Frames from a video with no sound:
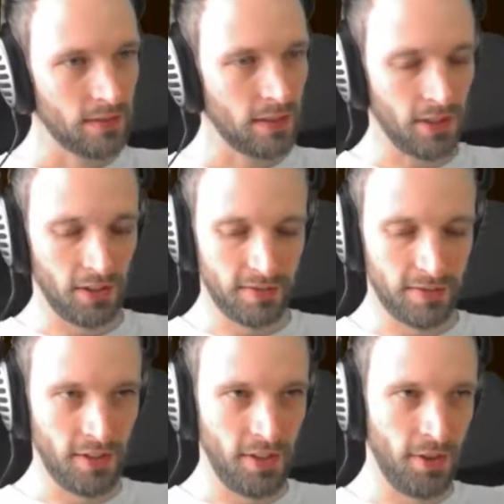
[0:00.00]
Oh,
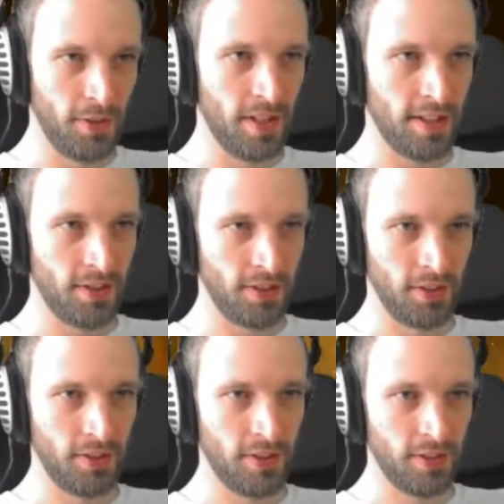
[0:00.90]
no, that's not
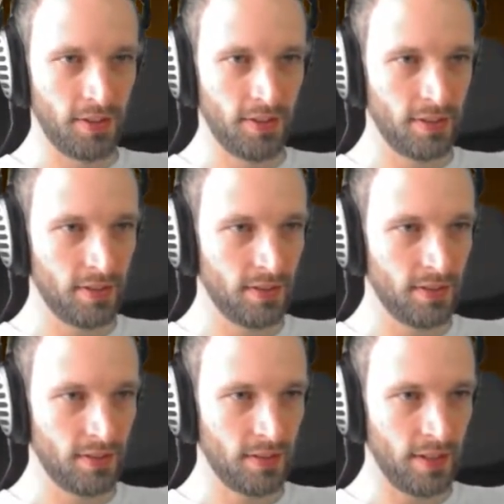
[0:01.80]
good.
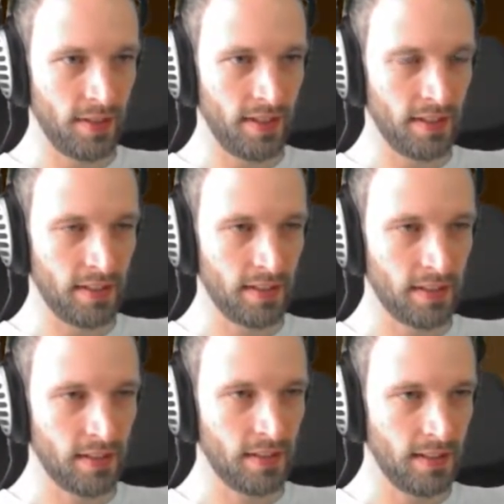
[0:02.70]
I
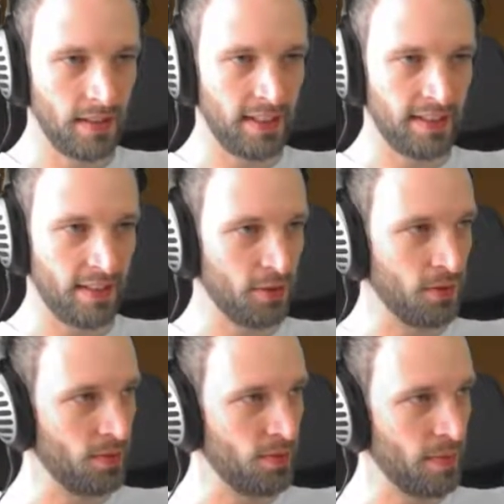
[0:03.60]
guess I have to go
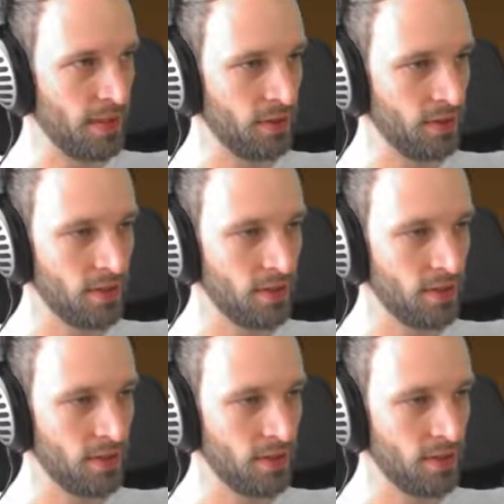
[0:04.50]
into the menu.